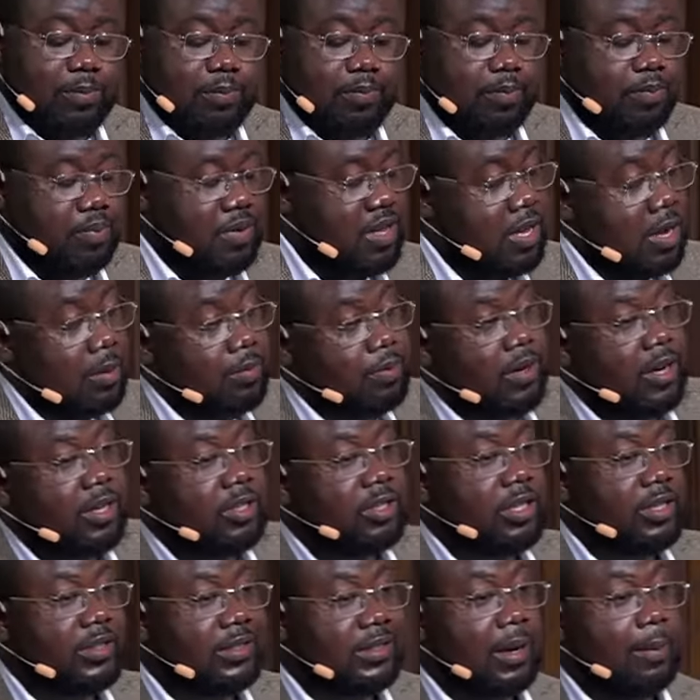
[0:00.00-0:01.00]
Peer
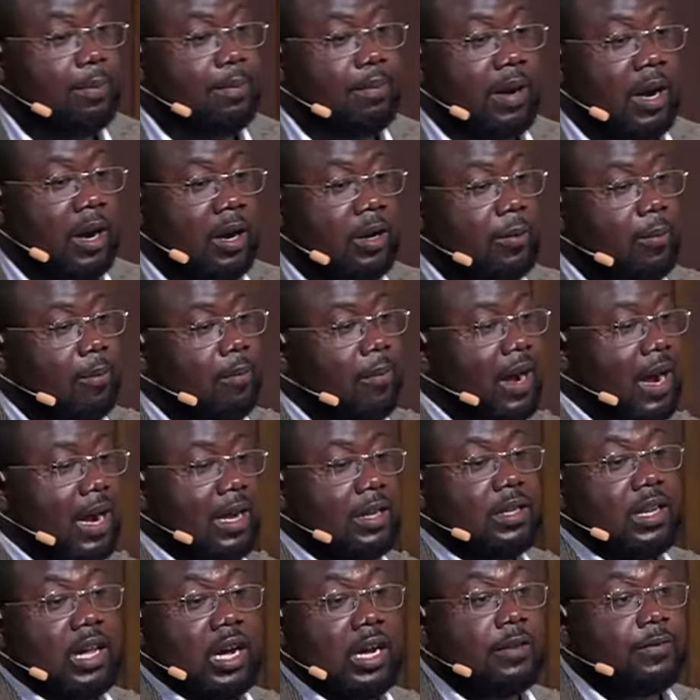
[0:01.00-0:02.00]
pressure is about my
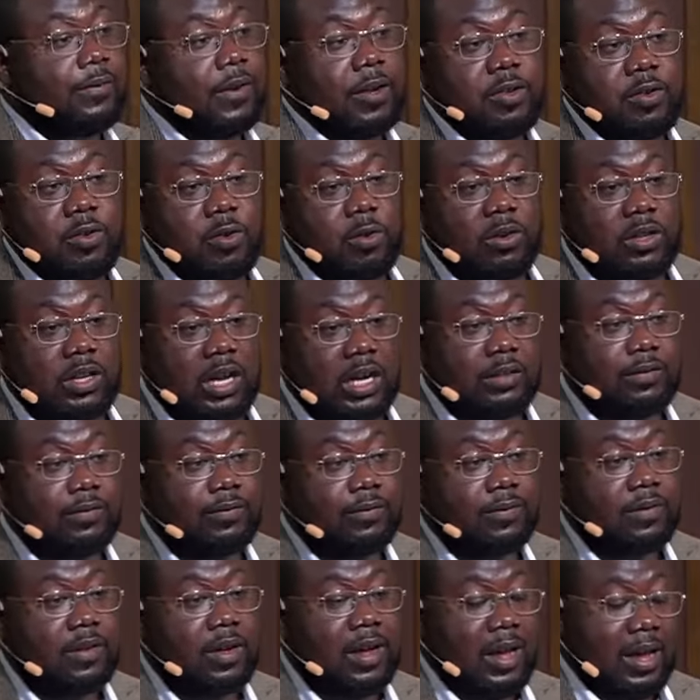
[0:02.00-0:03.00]
life and your
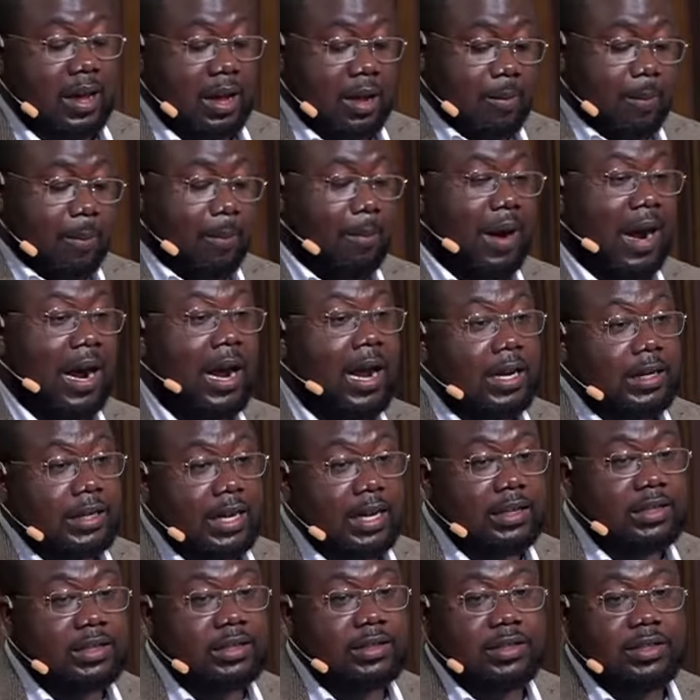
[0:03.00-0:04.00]
life, my
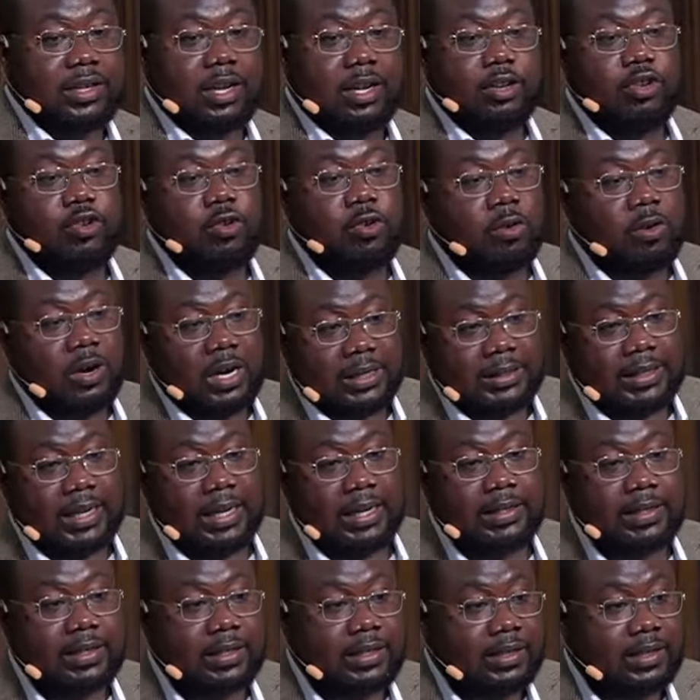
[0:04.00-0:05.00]
identity and your
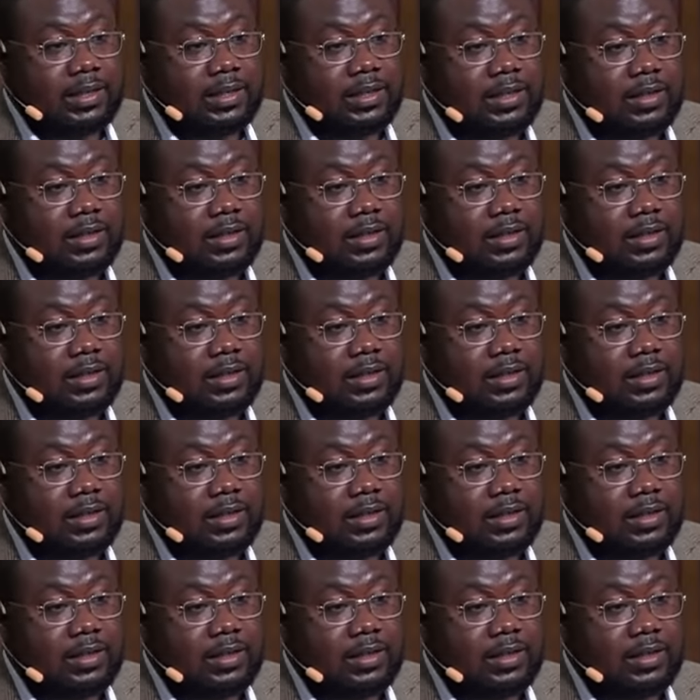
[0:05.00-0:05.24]
identity.